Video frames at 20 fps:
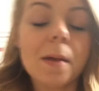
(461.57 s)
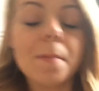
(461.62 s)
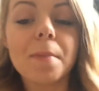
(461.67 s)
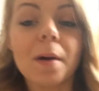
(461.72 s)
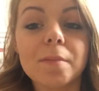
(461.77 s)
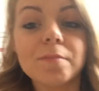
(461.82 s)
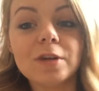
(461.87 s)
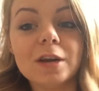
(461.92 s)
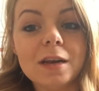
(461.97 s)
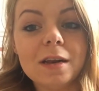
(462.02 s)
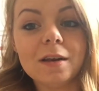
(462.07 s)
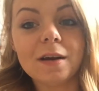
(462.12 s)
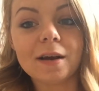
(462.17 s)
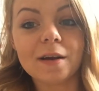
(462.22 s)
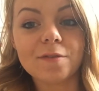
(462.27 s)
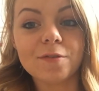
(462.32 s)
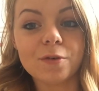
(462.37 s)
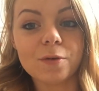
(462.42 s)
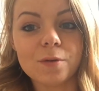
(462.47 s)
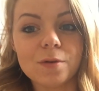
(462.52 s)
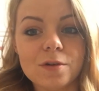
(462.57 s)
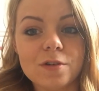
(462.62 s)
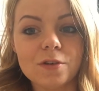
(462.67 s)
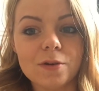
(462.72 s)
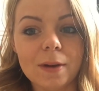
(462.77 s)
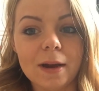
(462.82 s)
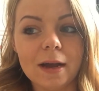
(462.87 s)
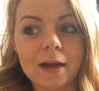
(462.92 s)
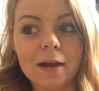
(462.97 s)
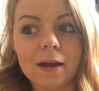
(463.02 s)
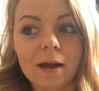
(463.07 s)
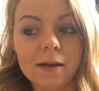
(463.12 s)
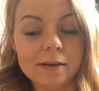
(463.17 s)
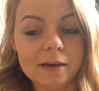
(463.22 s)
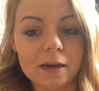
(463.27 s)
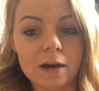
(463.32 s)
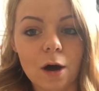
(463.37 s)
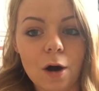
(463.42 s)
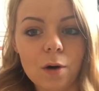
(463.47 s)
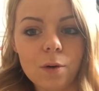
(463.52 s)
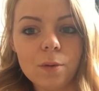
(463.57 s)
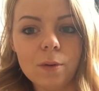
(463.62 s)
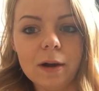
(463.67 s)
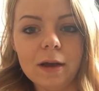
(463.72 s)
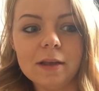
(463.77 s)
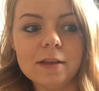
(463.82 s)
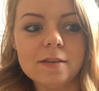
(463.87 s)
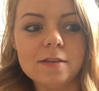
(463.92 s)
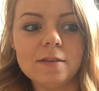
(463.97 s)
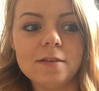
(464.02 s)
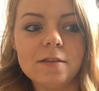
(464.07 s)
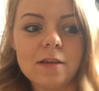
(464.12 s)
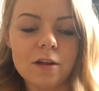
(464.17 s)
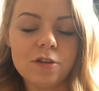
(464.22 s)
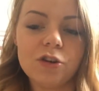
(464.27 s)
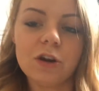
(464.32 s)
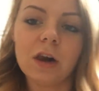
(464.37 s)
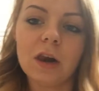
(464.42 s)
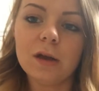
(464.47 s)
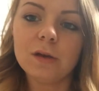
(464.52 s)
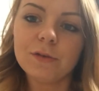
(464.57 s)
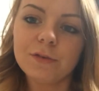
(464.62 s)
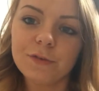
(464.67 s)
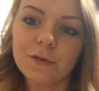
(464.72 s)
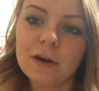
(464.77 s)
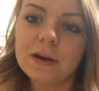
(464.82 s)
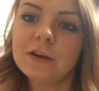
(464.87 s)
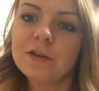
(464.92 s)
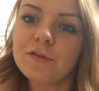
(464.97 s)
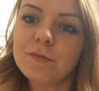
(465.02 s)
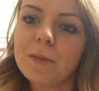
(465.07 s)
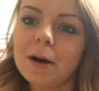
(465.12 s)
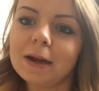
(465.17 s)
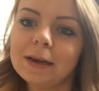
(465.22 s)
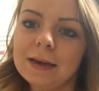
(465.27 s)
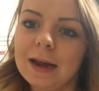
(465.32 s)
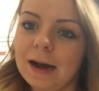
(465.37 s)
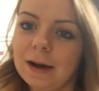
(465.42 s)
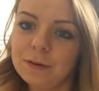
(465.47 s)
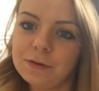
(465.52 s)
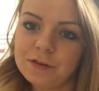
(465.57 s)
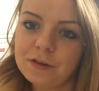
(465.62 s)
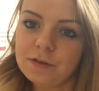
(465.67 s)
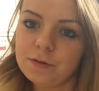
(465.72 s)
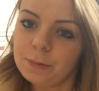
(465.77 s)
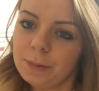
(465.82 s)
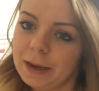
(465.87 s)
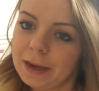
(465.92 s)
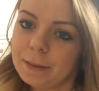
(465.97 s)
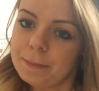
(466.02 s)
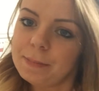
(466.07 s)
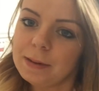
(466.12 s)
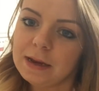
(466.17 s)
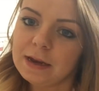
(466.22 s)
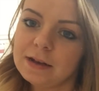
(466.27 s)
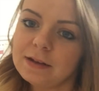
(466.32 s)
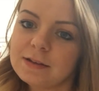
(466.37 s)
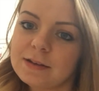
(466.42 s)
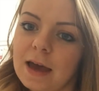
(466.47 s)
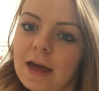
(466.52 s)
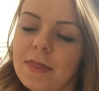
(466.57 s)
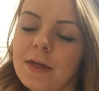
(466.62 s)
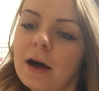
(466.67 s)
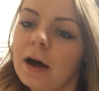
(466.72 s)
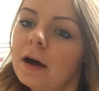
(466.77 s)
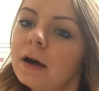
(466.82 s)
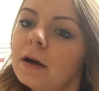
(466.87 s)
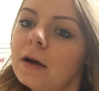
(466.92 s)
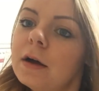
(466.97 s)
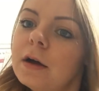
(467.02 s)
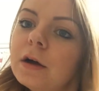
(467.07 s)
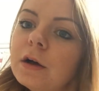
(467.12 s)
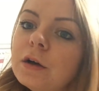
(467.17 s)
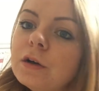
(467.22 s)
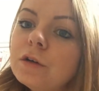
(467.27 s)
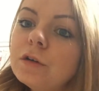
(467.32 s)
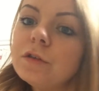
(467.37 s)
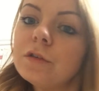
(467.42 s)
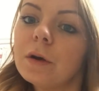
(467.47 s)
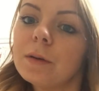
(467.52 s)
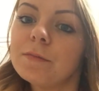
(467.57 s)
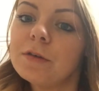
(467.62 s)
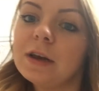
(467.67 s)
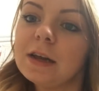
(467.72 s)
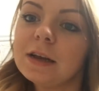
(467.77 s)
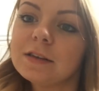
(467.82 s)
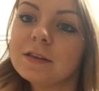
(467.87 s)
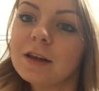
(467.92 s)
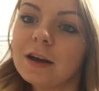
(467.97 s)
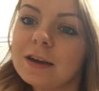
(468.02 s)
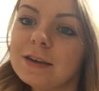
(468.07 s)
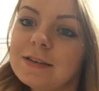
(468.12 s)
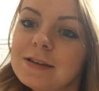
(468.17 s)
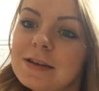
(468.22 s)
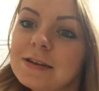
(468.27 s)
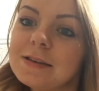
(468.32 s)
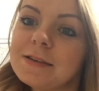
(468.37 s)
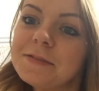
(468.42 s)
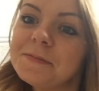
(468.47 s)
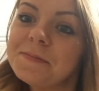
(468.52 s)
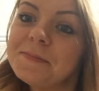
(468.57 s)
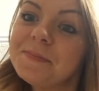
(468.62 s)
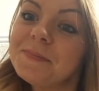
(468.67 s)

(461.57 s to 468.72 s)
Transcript: But I'm really looking forward to it. Nicole is such a close friend of mine now since we competed together, so I'm really excited.